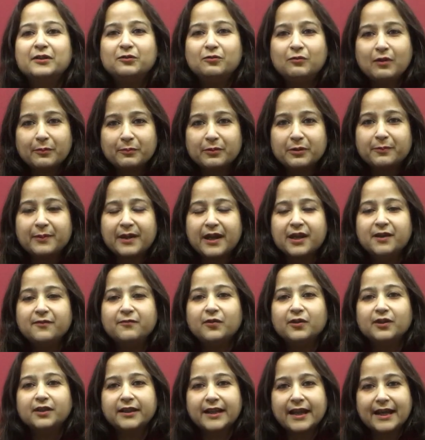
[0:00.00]
who are preparing for
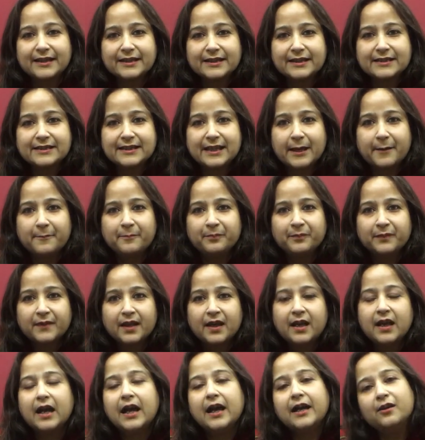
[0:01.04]
the CAT exam
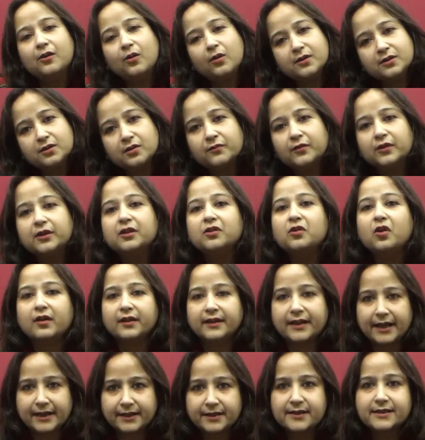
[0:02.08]
and also for the
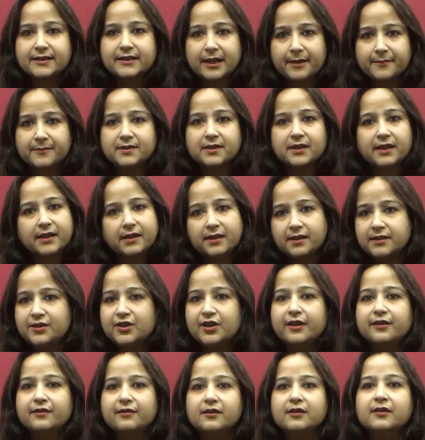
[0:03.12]
non-CAT exams. In
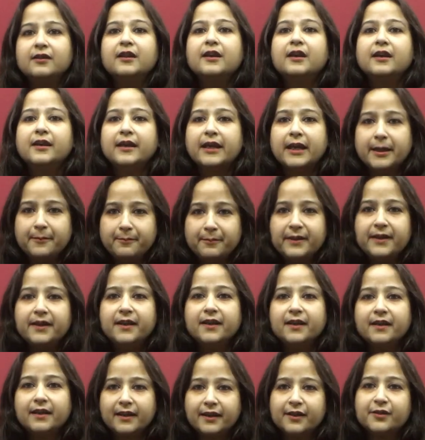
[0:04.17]
general,
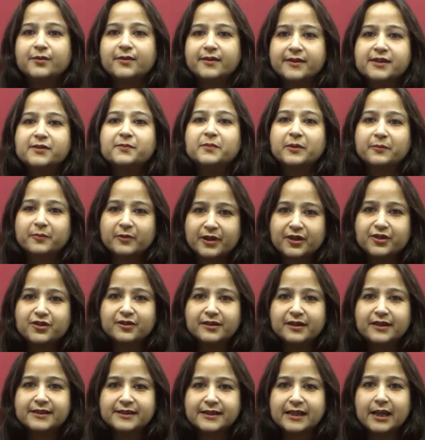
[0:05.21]
MBA entrance preparation
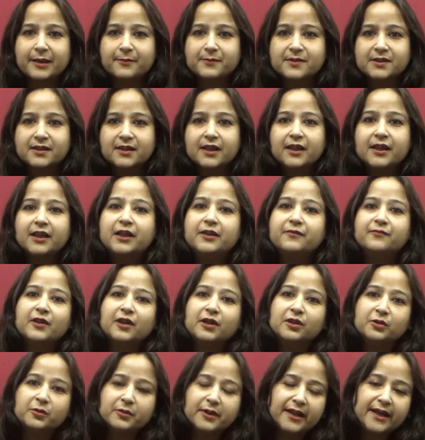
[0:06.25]
exams. If you
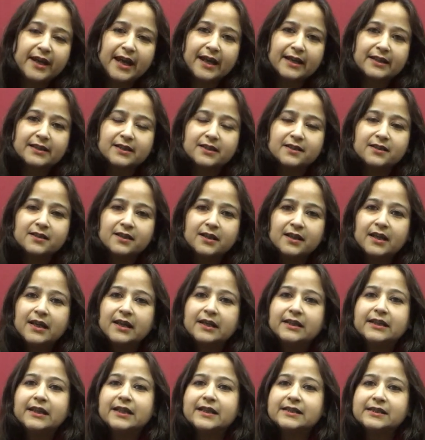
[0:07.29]
are looking at it,
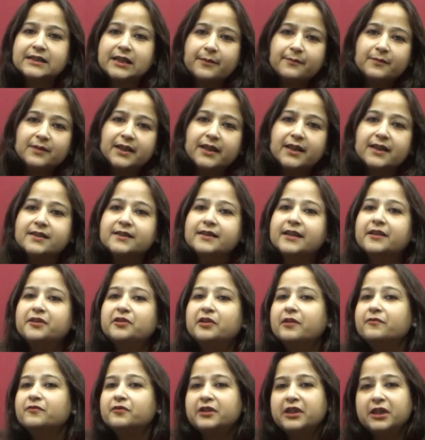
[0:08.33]
there are some things that you
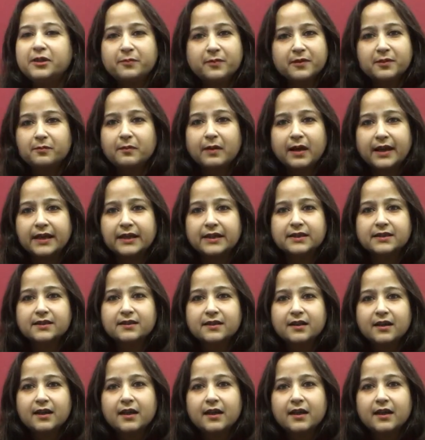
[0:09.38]
have to keep in mind.